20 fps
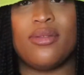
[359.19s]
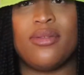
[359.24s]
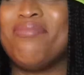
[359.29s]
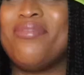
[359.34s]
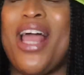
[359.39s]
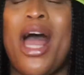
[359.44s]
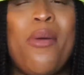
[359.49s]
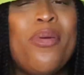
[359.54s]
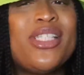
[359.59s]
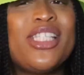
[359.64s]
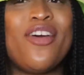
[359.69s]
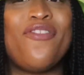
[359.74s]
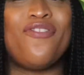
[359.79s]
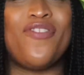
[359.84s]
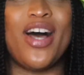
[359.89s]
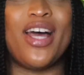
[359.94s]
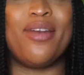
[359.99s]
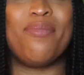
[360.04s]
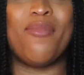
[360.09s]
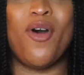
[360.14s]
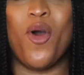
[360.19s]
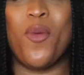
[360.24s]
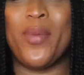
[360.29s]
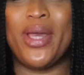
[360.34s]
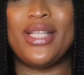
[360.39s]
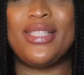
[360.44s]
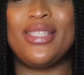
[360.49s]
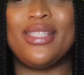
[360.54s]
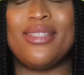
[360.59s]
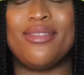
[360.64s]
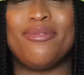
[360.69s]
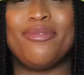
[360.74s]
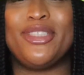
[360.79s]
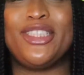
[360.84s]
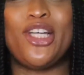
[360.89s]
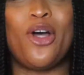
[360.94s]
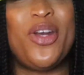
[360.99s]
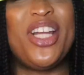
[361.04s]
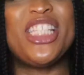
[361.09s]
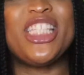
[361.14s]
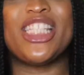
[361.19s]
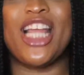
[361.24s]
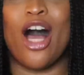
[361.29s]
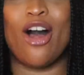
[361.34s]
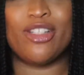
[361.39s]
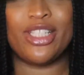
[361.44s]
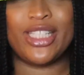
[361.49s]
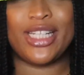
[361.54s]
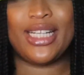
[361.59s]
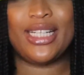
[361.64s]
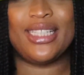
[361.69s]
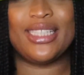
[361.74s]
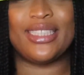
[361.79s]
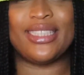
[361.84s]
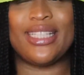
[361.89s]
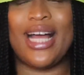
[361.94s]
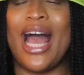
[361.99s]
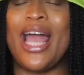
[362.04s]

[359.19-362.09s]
That was a fun moment. So nostalgic.